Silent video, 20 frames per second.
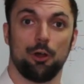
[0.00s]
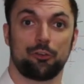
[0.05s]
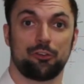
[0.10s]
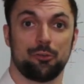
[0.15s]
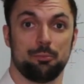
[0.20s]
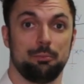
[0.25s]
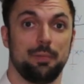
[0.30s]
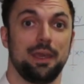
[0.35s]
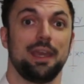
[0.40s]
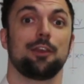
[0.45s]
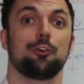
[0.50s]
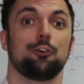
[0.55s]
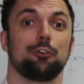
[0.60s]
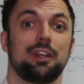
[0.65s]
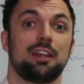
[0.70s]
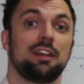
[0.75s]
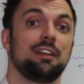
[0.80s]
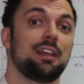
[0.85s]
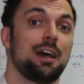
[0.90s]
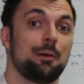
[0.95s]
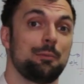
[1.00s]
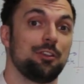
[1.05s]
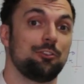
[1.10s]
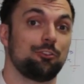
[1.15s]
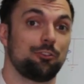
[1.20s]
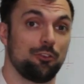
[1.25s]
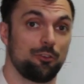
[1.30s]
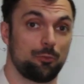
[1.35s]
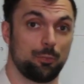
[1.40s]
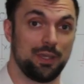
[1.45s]
or to make good any
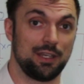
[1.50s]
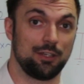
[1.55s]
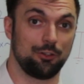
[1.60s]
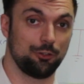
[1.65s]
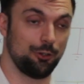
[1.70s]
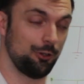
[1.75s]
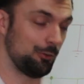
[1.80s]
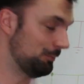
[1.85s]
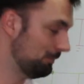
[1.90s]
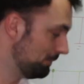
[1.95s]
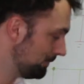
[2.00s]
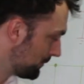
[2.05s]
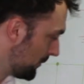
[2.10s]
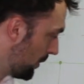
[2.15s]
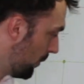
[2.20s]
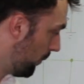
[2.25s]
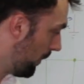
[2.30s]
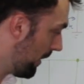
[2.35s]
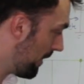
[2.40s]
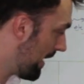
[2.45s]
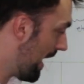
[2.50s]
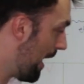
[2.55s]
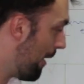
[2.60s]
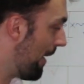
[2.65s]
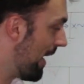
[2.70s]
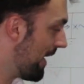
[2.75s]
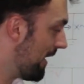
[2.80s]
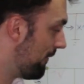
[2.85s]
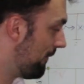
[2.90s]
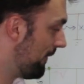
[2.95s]
damage that's been done
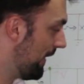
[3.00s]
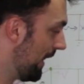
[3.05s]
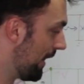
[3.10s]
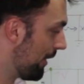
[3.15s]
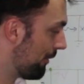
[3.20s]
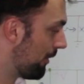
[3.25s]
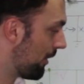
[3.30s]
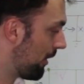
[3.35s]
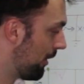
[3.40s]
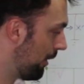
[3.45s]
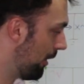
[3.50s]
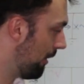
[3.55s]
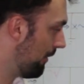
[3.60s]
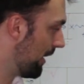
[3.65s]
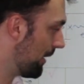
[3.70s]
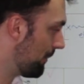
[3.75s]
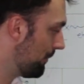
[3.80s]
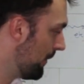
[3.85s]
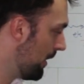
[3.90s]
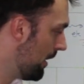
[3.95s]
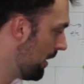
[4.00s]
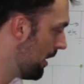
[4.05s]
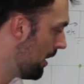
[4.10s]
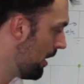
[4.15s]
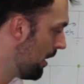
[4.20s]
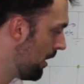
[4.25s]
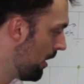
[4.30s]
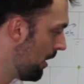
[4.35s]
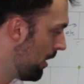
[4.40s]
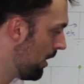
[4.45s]
without any failure occurring.
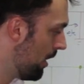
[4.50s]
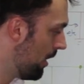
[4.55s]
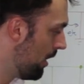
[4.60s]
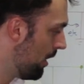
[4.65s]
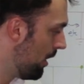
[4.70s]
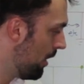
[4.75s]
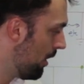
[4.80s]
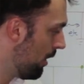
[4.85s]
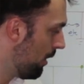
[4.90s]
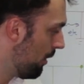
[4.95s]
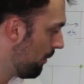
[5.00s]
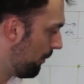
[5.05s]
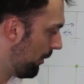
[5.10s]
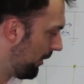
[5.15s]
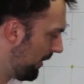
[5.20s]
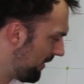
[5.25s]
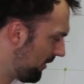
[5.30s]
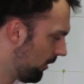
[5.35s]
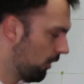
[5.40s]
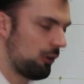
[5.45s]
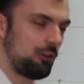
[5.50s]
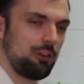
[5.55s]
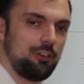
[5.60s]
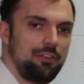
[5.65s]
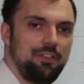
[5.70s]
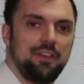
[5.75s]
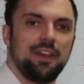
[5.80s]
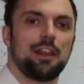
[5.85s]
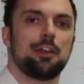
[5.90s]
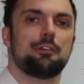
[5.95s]
But is
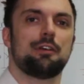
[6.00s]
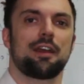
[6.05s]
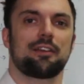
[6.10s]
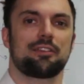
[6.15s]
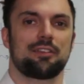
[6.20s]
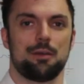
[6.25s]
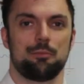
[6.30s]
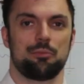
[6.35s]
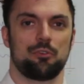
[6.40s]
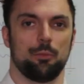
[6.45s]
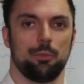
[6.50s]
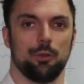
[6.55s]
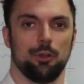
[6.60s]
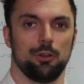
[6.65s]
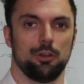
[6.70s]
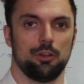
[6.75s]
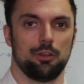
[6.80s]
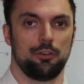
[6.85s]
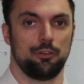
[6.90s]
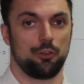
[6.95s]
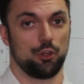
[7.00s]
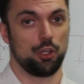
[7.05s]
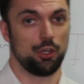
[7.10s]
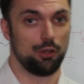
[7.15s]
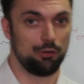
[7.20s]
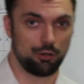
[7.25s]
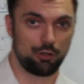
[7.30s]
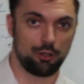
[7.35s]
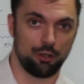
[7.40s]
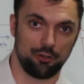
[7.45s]
local failure acceptable? The
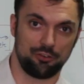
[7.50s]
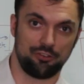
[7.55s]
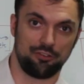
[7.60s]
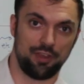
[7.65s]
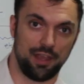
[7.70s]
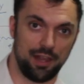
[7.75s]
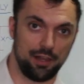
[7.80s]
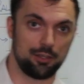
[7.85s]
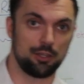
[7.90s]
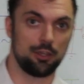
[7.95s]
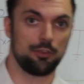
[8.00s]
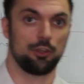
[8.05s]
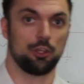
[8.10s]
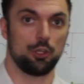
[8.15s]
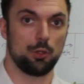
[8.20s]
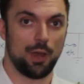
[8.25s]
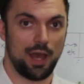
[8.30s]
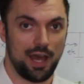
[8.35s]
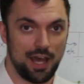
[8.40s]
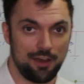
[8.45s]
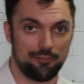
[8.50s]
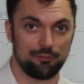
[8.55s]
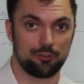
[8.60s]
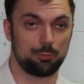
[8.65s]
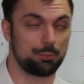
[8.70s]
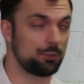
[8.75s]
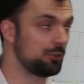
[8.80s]
Eurocodes tell you that you have to